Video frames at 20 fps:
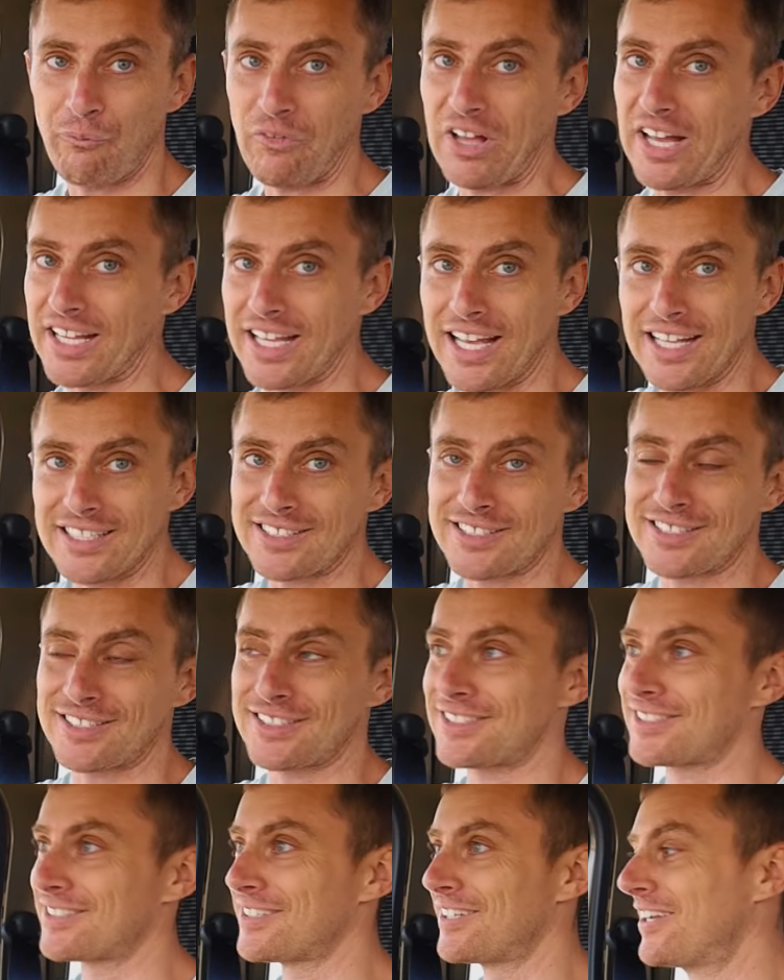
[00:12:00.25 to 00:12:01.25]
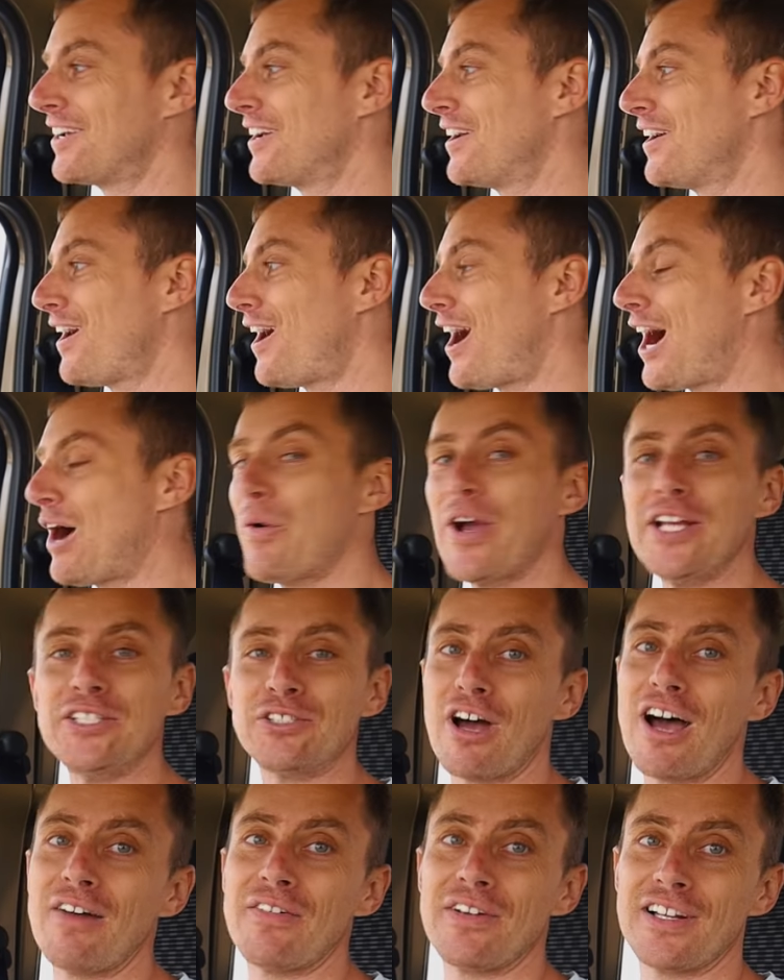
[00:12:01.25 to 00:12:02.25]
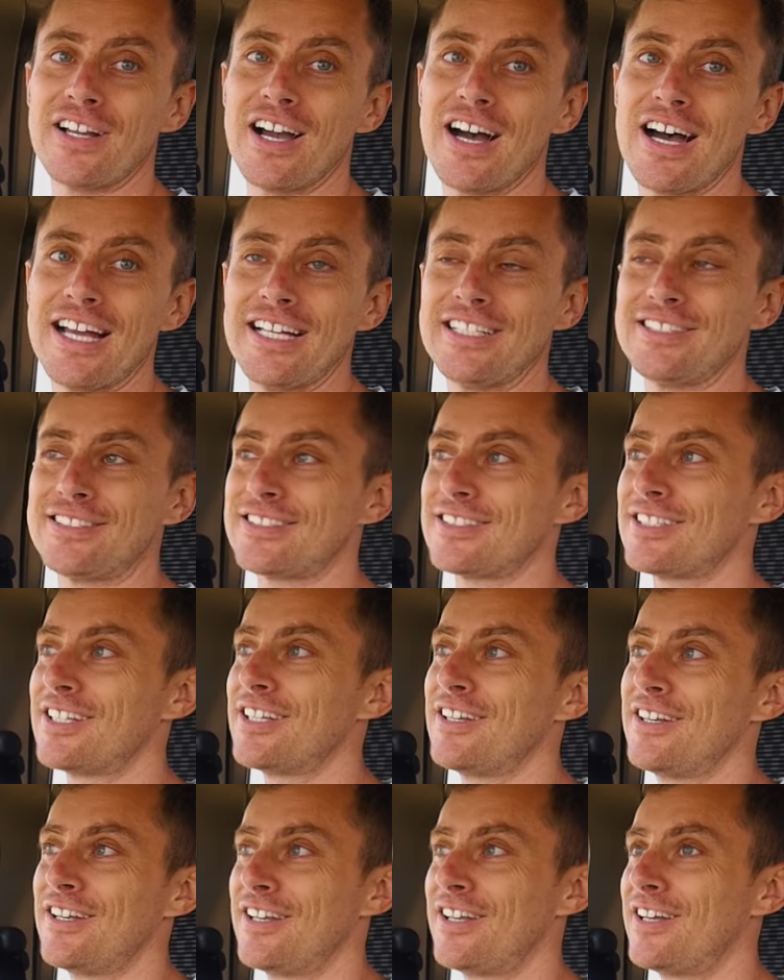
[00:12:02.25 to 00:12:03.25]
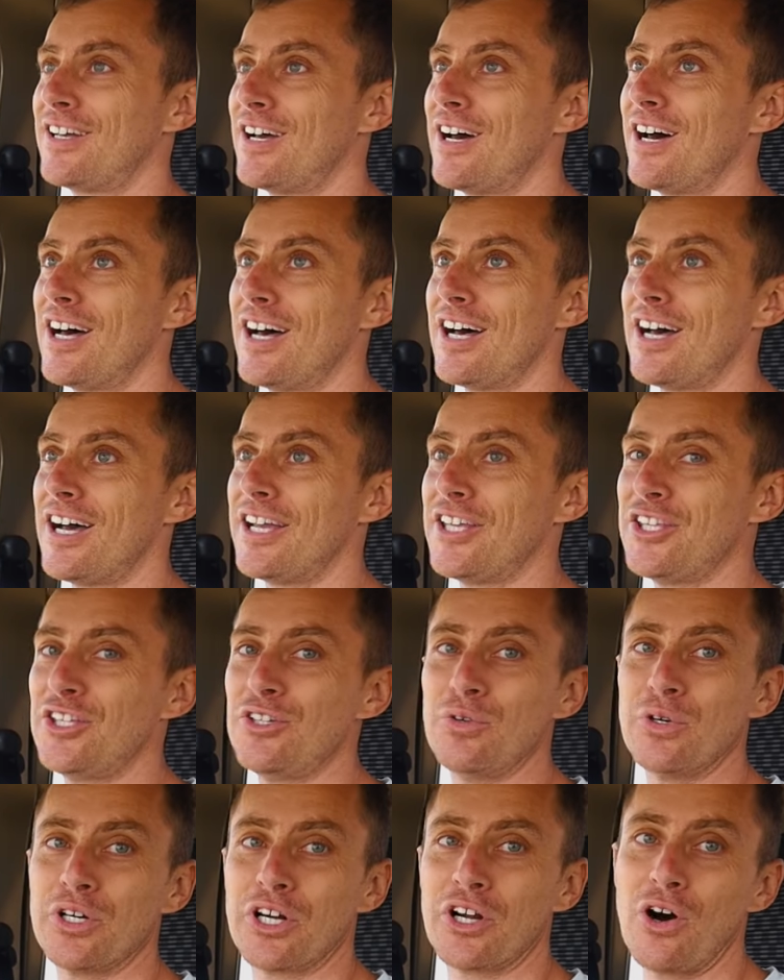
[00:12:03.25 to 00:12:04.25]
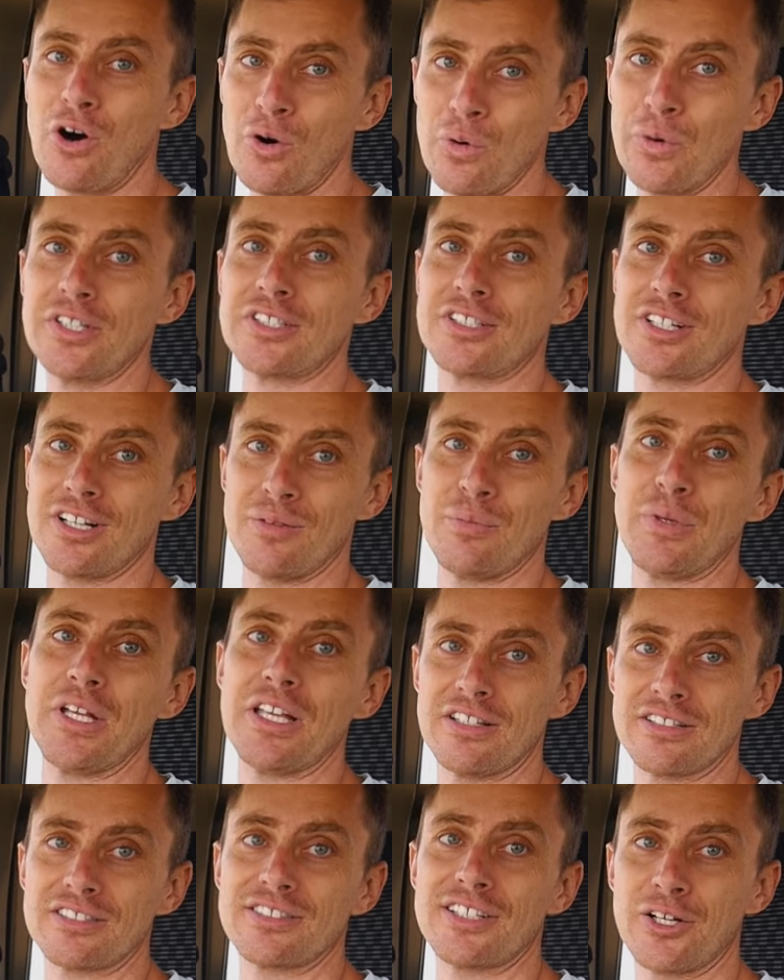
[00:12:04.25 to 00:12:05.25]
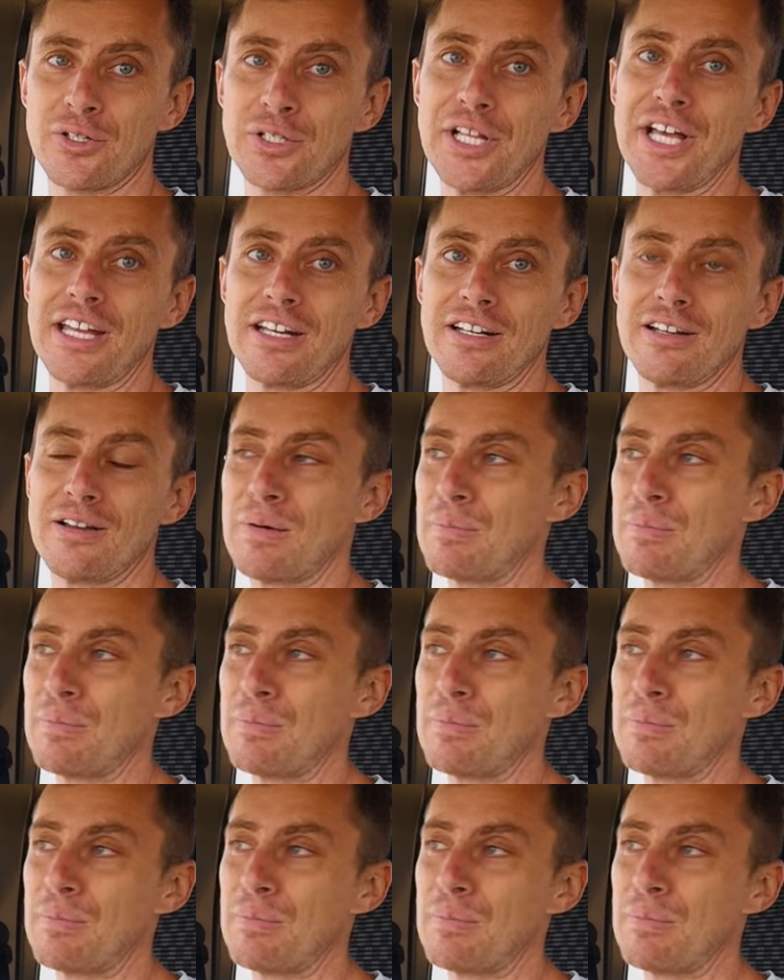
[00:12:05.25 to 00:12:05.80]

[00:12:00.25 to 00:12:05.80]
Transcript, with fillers: I guess highway driving, guys, you are always going to be in the slow lane.